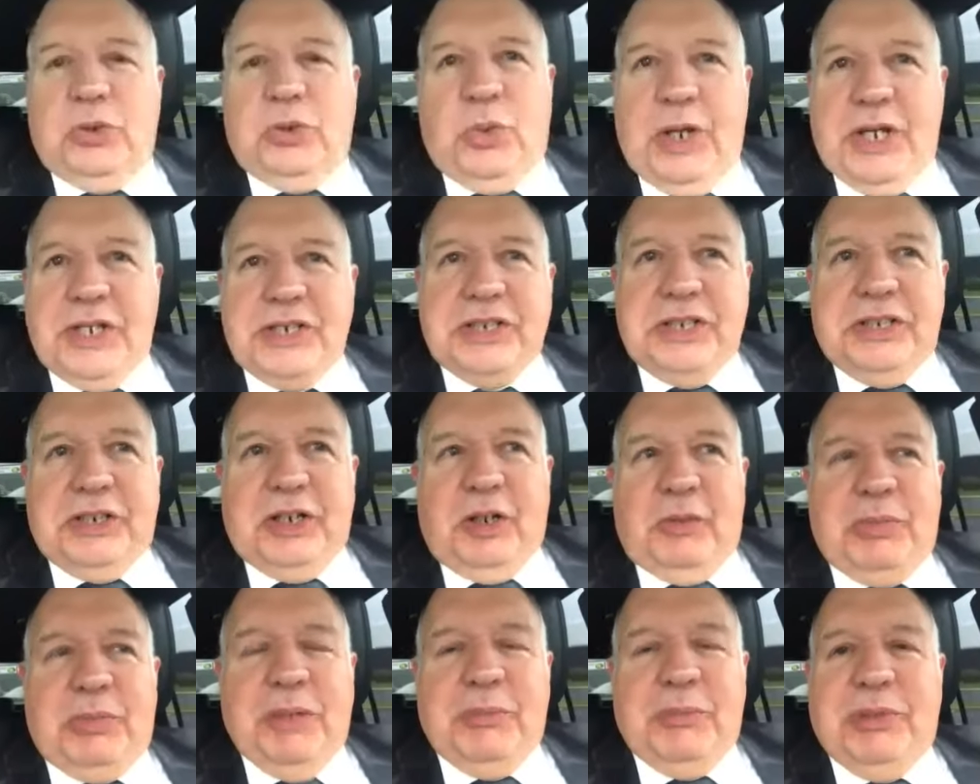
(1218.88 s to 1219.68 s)
question there
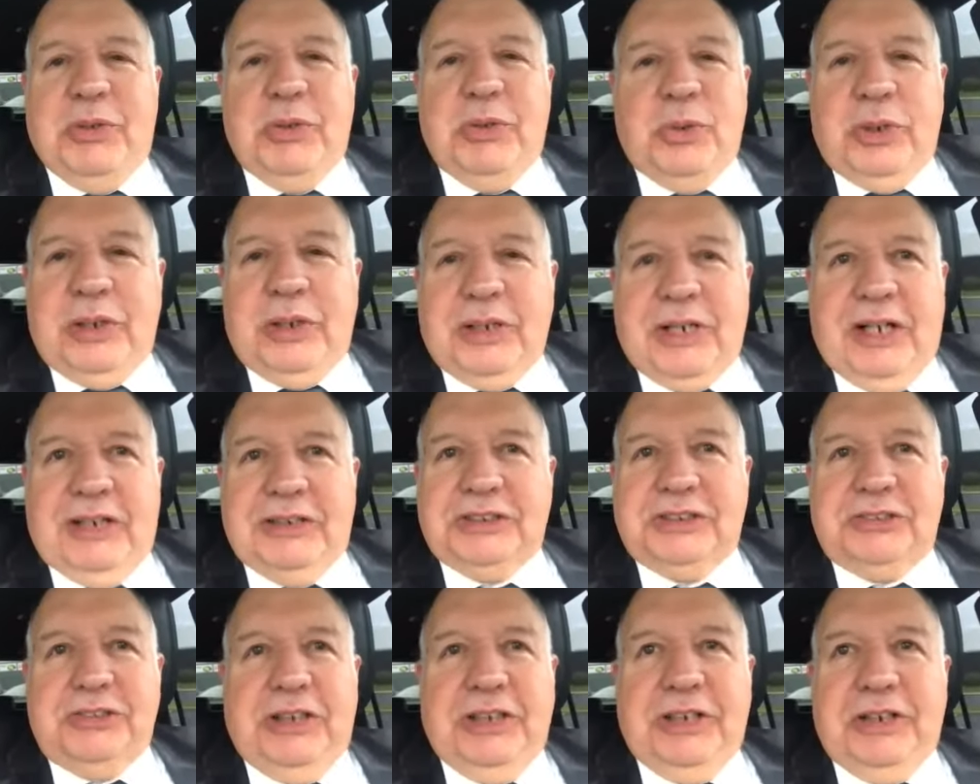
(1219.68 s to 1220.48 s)
are people who are
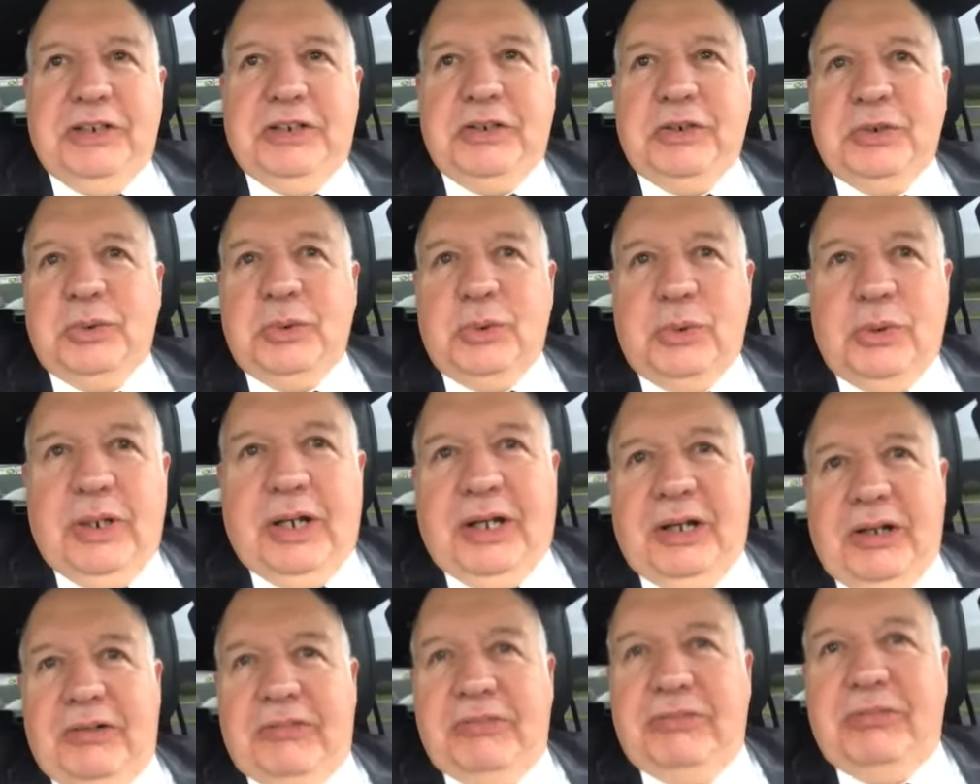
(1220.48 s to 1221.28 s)
incarcerated who
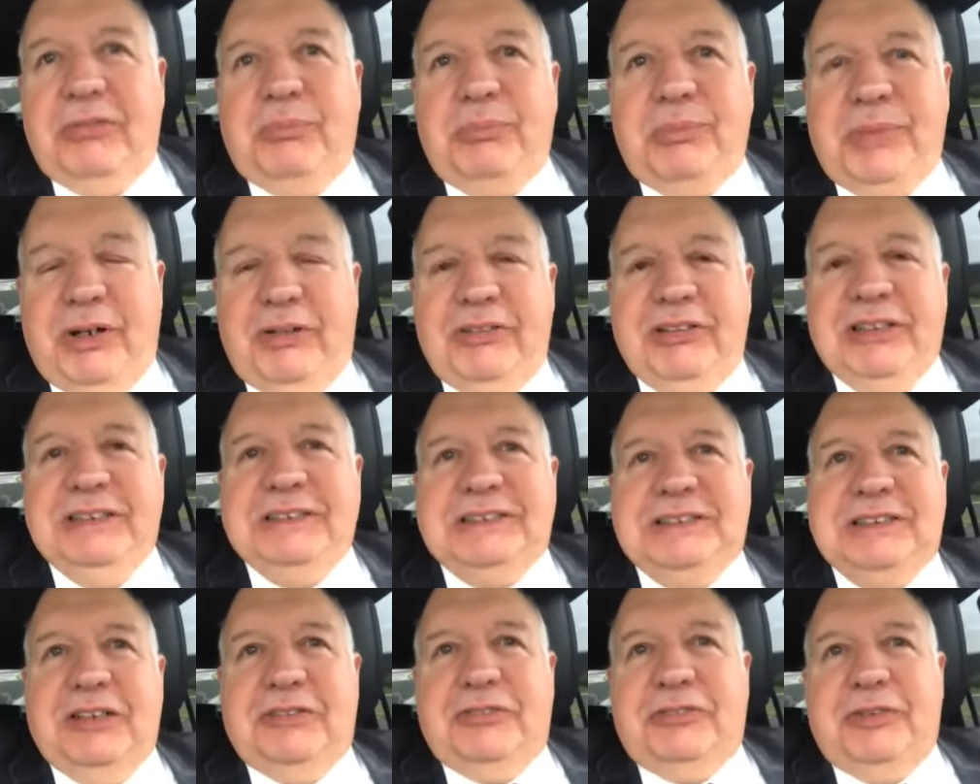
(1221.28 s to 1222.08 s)
are merely
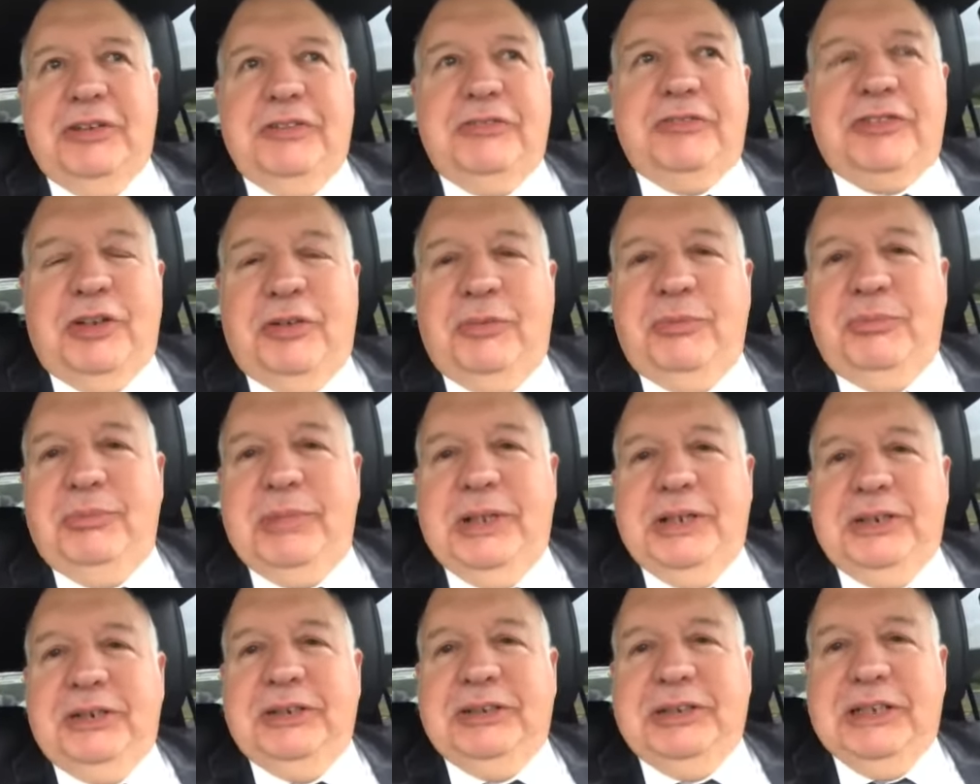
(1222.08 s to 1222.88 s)
suffering from
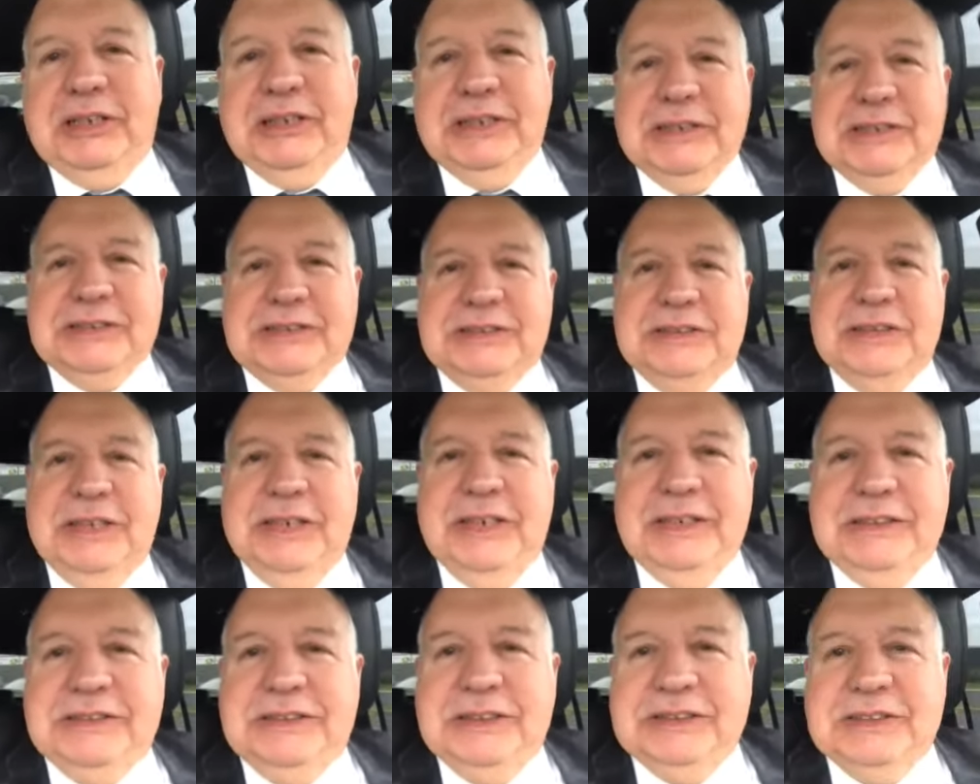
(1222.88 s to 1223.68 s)
mental illness,
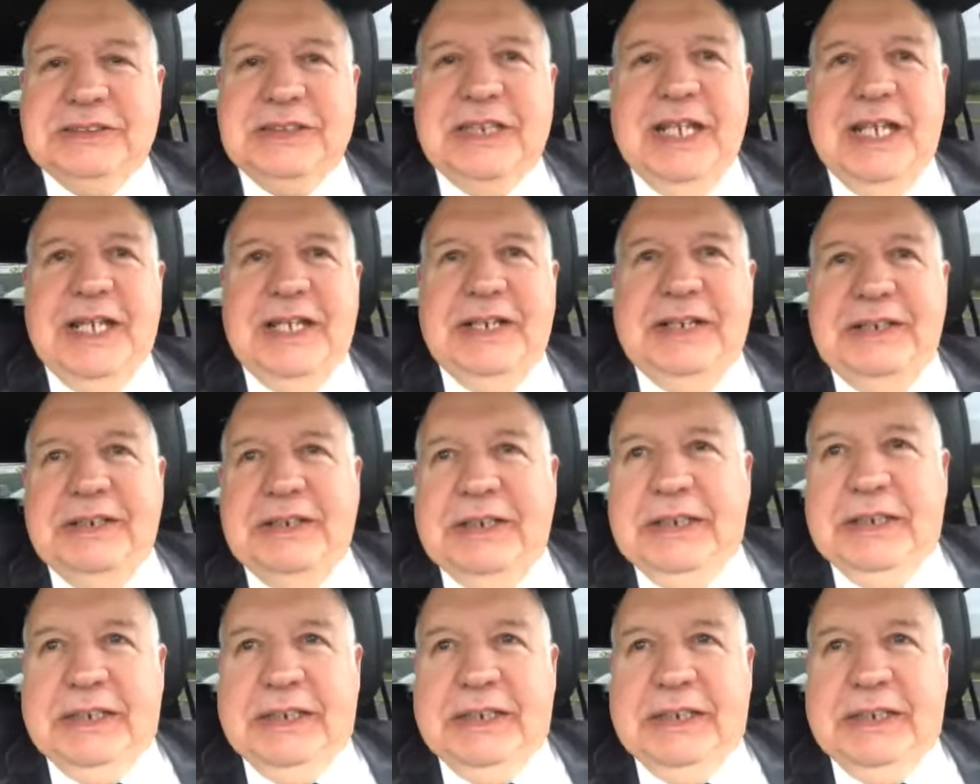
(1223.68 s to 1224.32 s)
and it just got